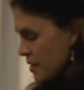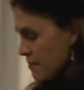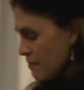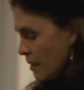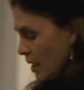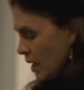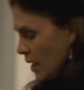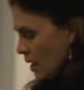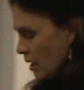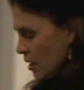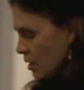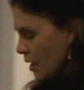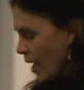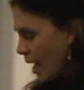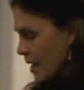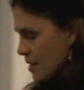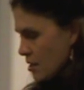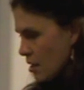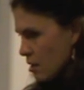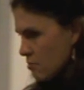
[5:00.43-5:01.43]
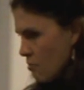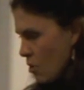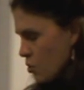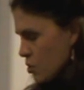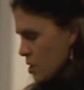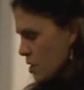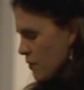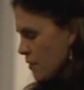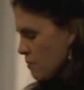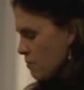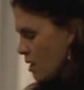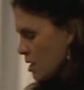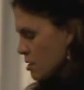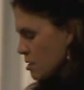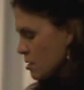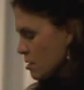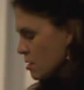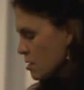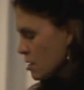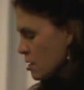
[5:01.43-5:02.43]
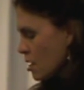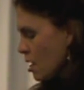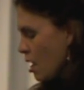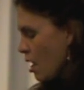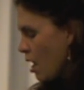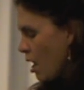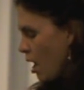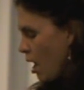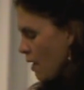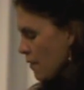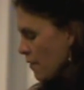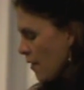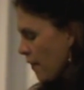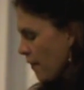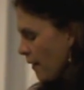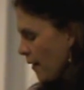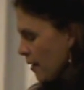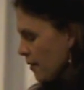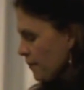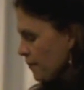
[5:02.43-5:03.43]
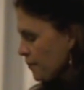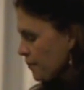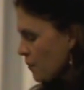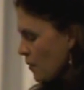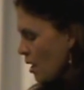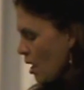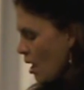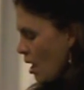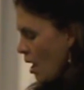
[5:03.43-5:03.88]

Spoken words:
is median, as are most of the muscles of the thumb.